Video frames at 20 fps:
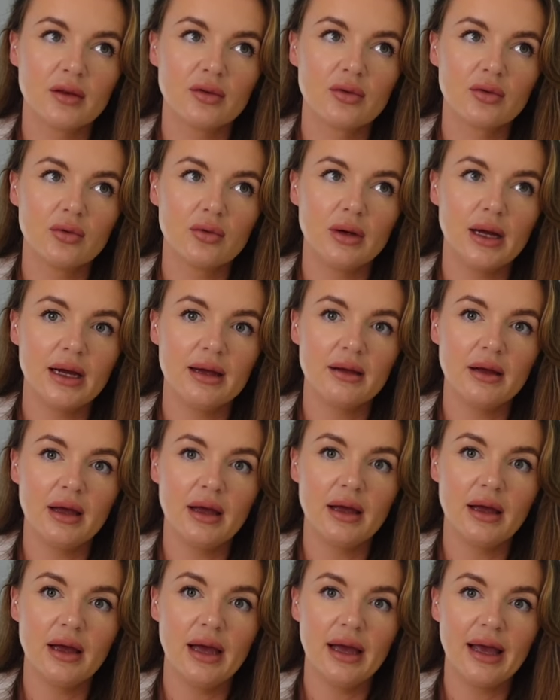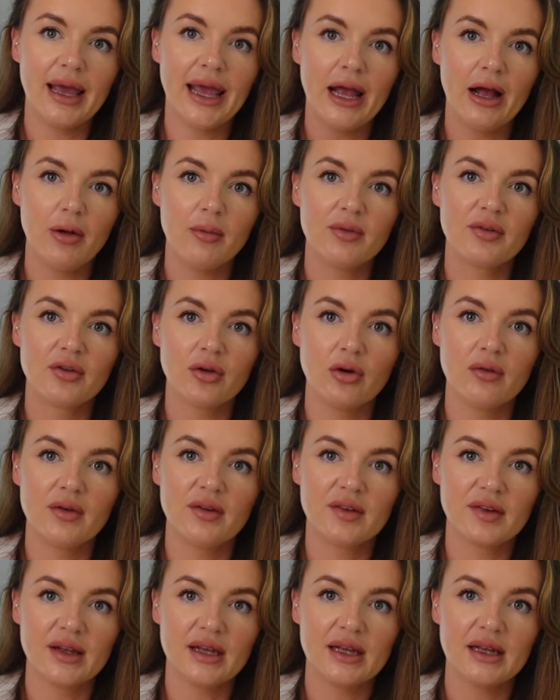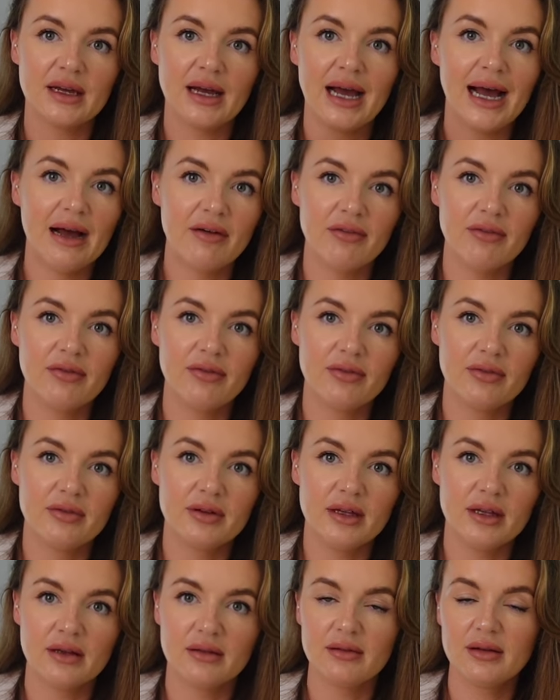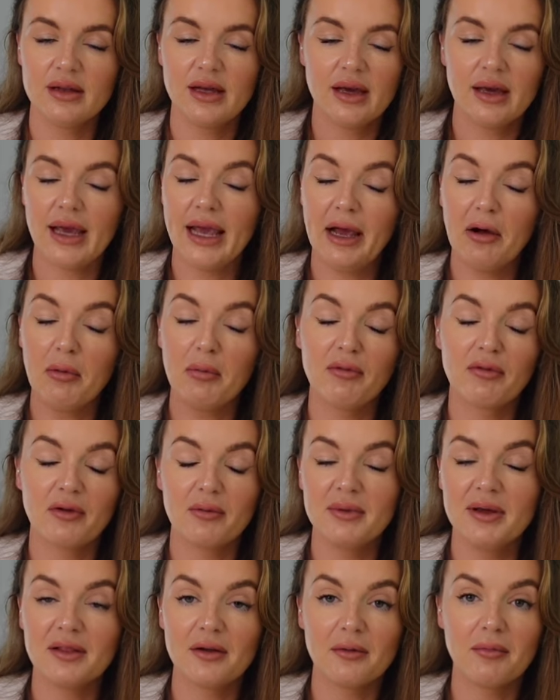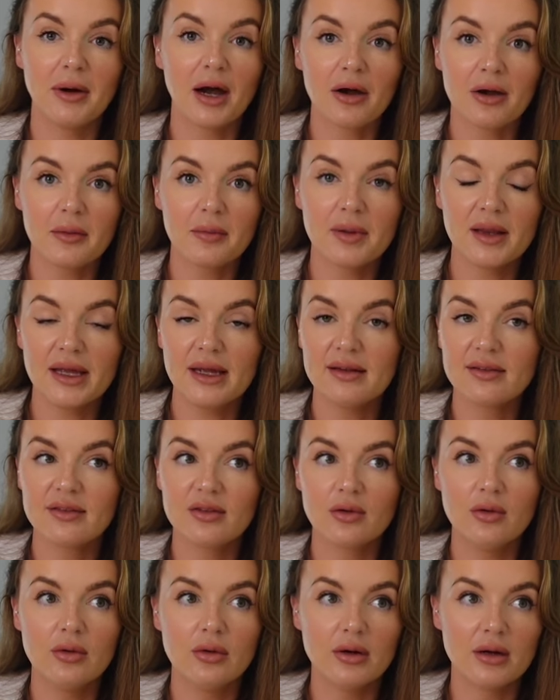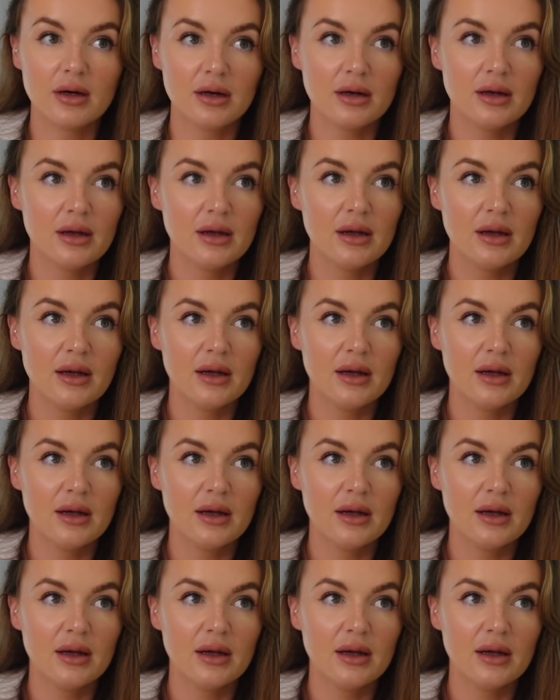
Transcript: So it, it helps to obviously have yeah, help from either marketplace or